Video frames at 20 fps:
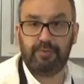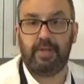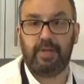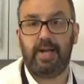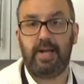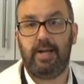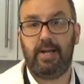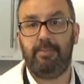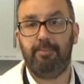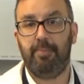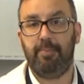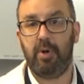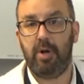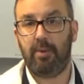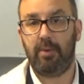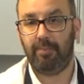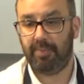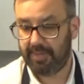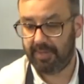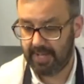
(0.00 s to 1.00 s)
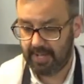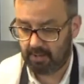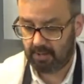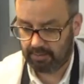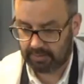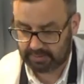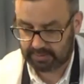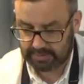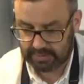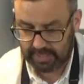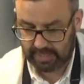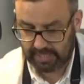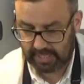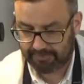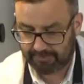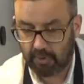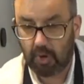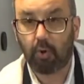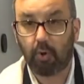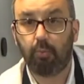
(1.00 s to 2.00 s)
that and pop that on the side.
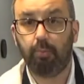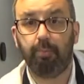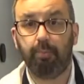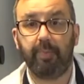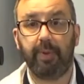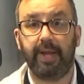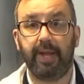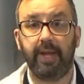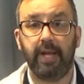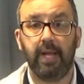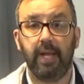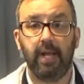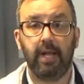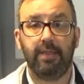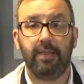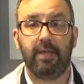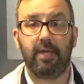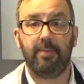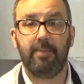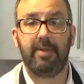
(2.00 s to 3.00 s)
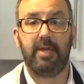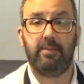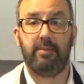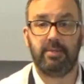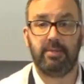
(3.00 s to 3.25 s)
I'm hoping that you'll be able